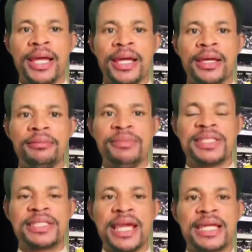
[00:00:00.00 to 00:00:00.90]
Ghana so
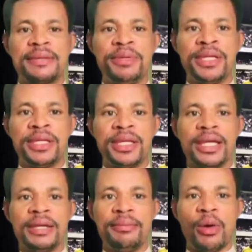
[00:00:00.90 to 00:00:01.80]
neze
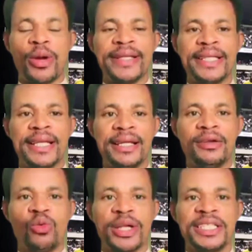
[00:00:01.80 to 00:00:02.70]

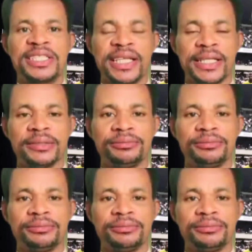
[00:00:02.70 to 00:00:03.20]
yenhwe